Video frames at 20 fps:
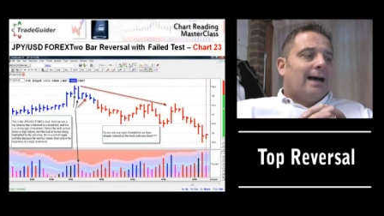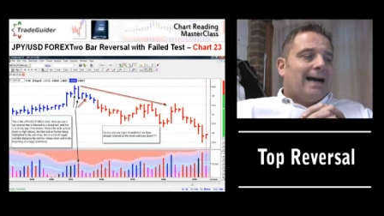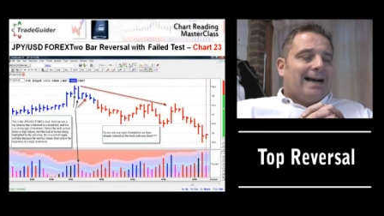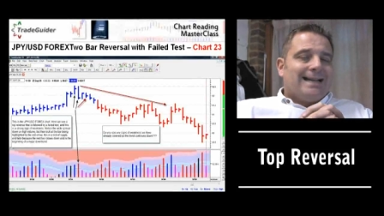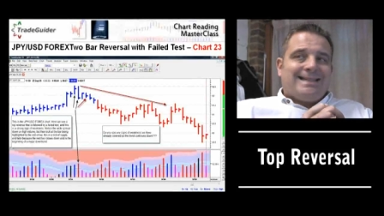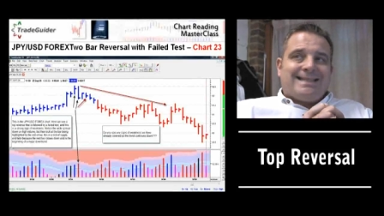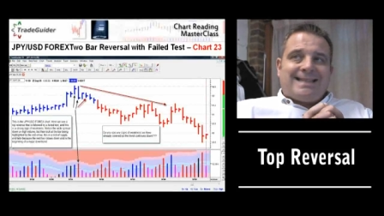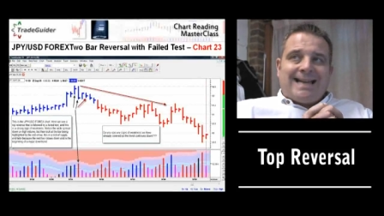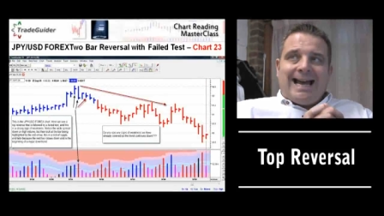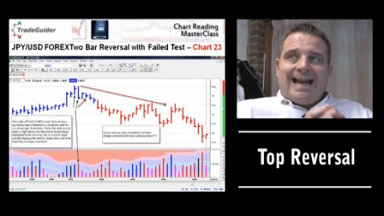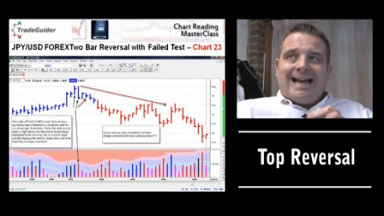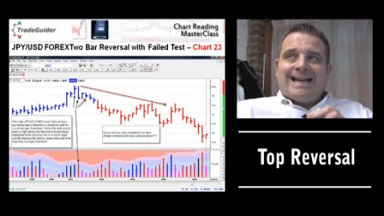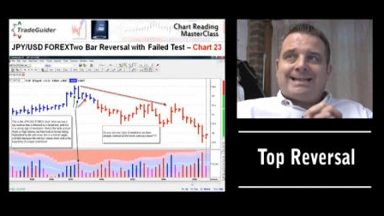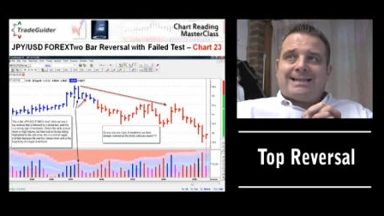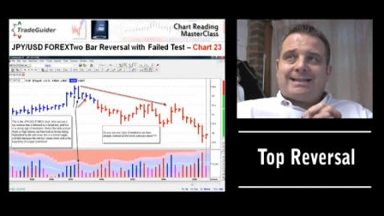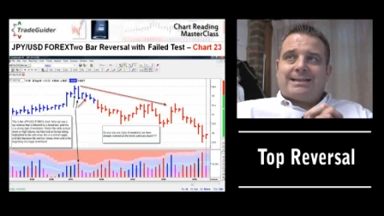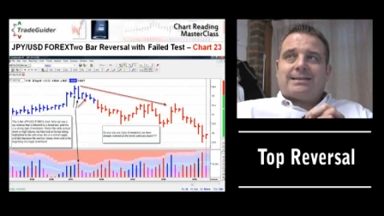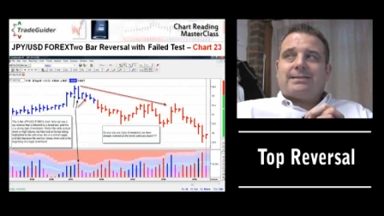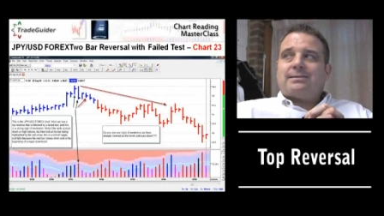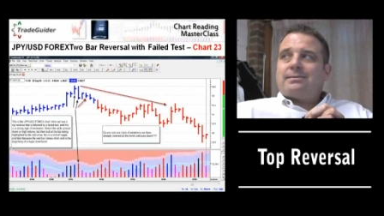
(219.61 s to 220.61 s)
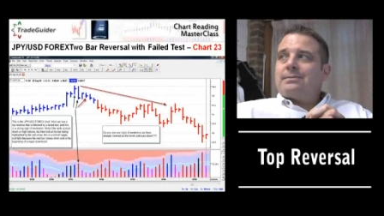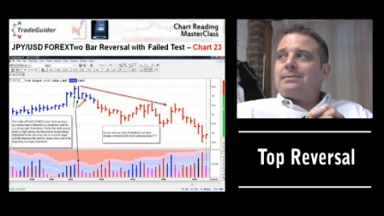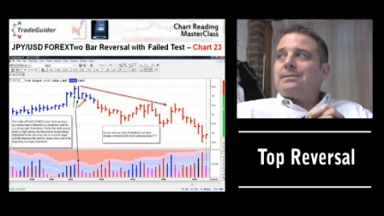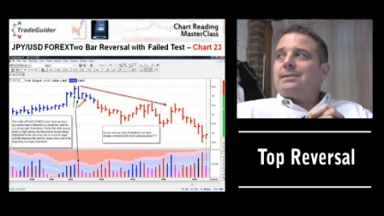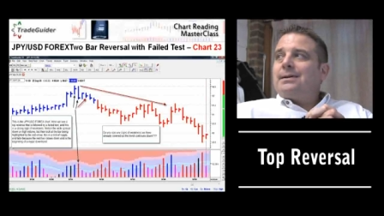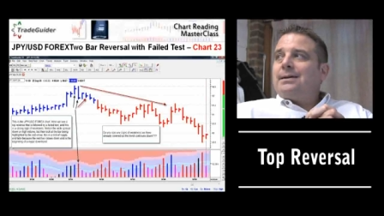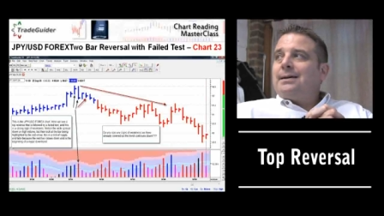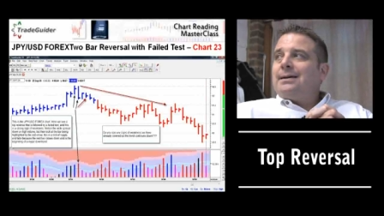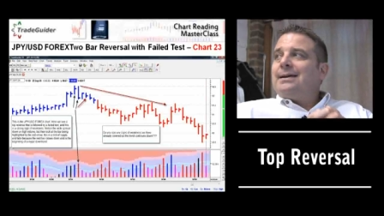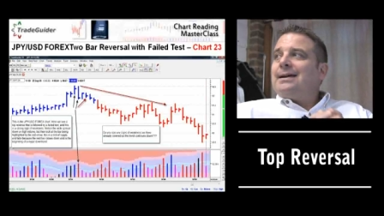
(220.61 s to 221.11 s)
A test
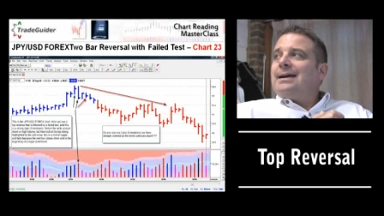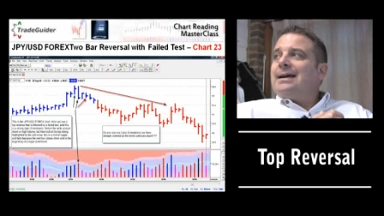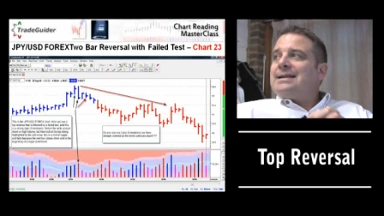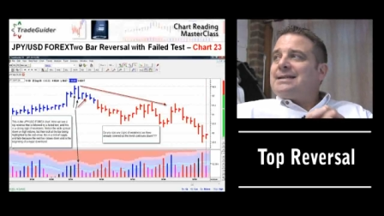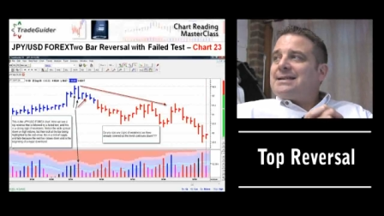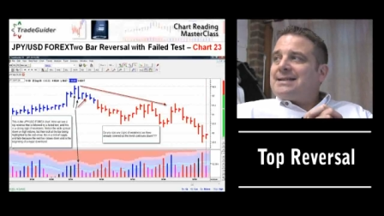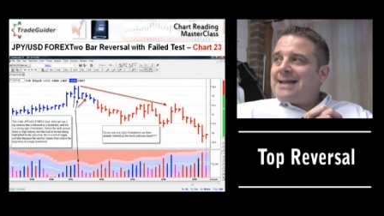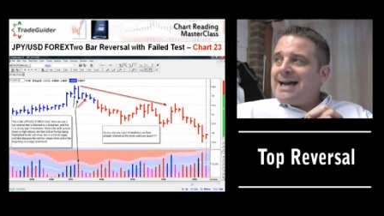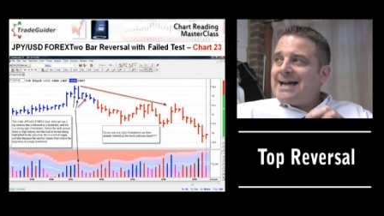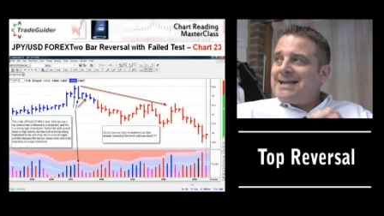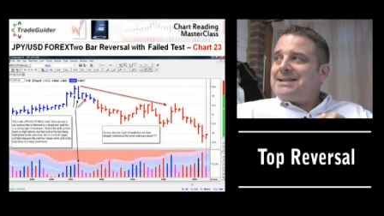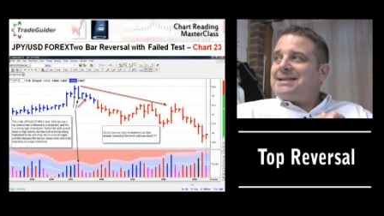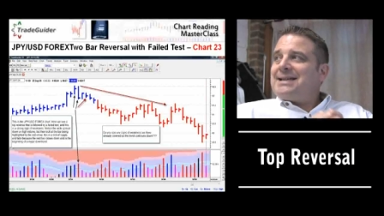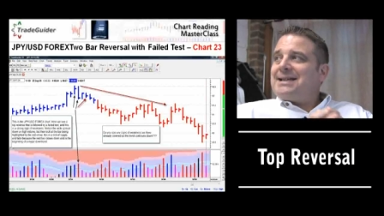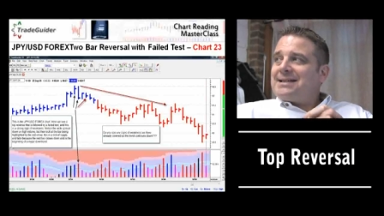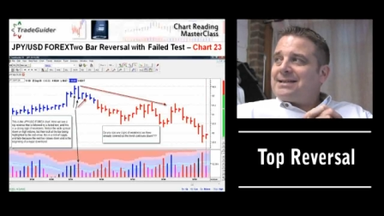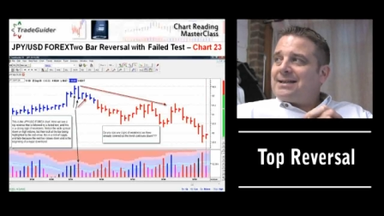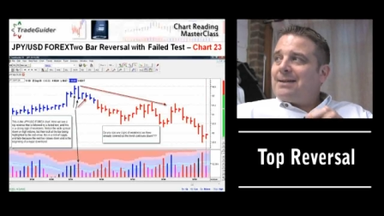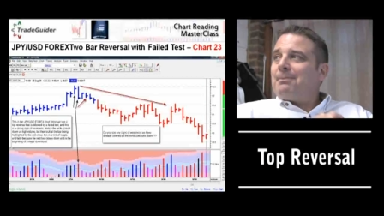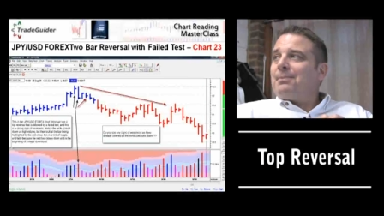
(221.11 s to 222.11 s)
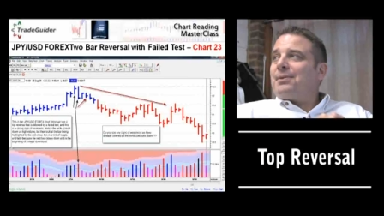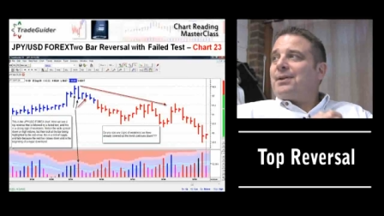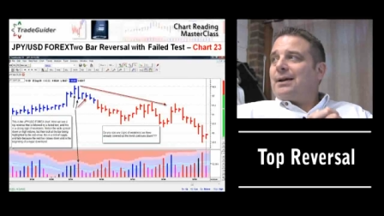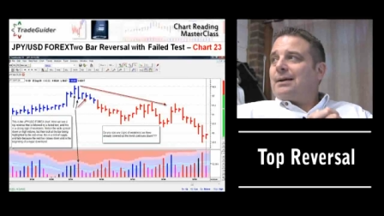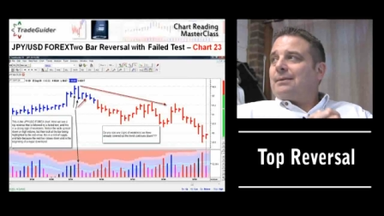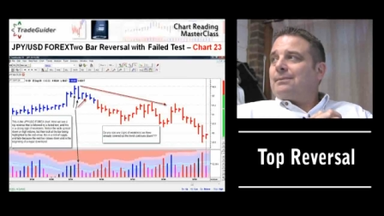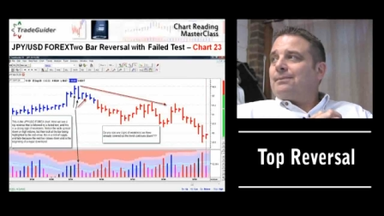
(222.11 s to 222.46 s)
is testing something.